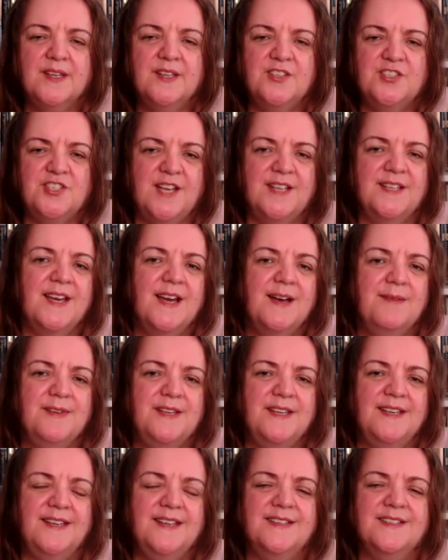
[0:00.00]
Jet
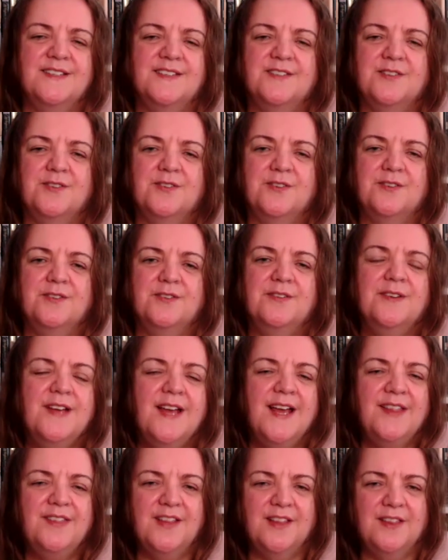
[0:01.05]
coming into
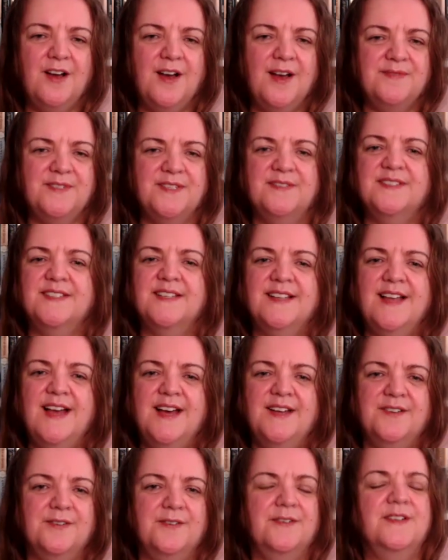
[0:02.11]
the lives of
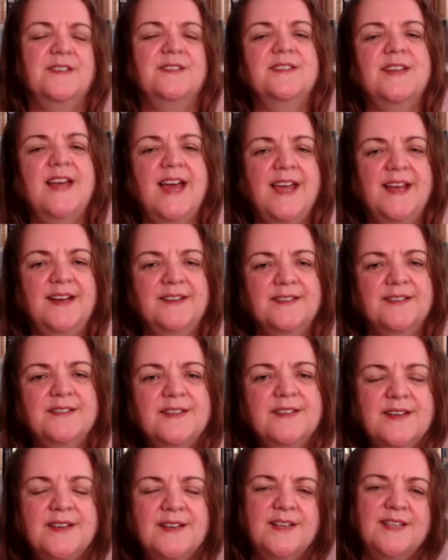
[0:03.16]
Solana and Aiden
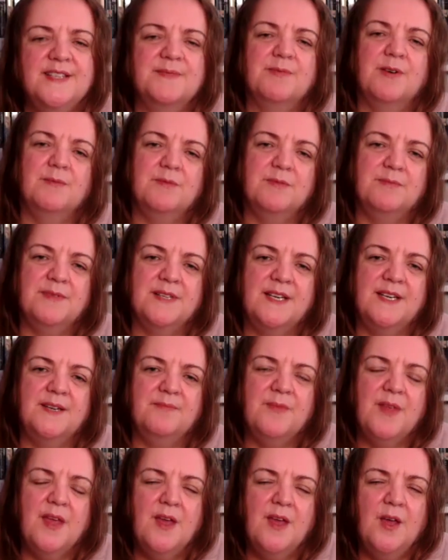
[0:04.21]
is
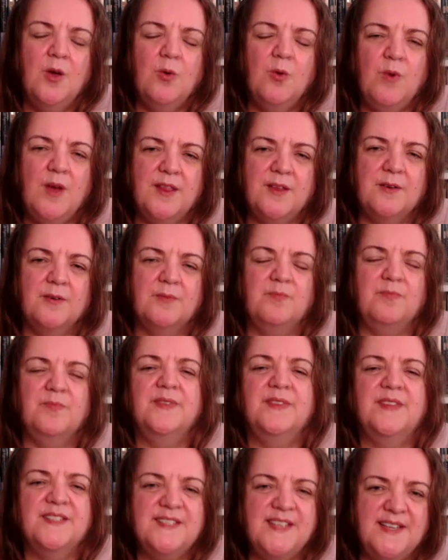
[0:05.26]
probably whether
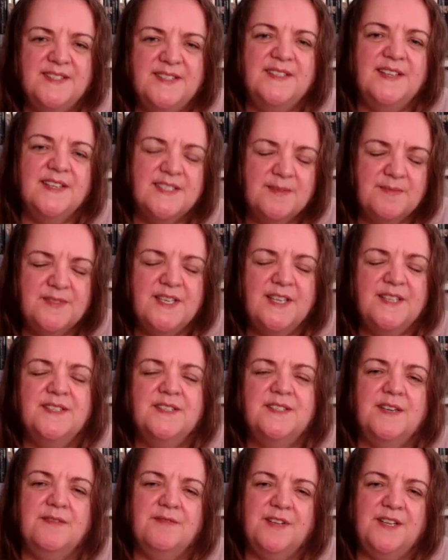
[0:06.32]
there's some
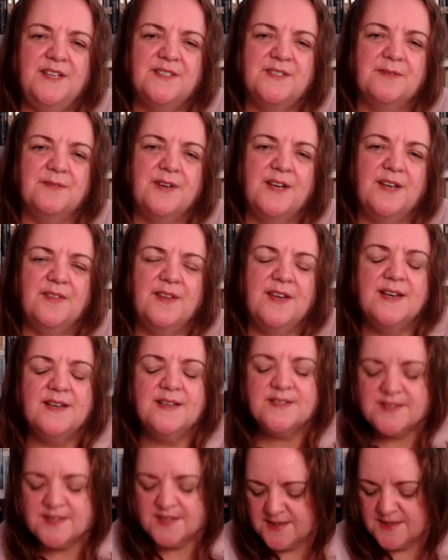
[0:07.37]
sensitivities around
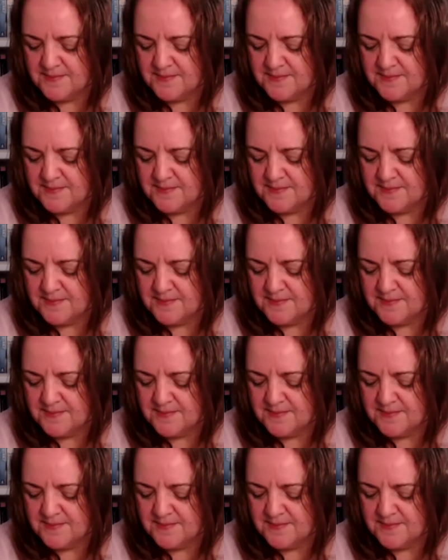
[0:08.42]
that.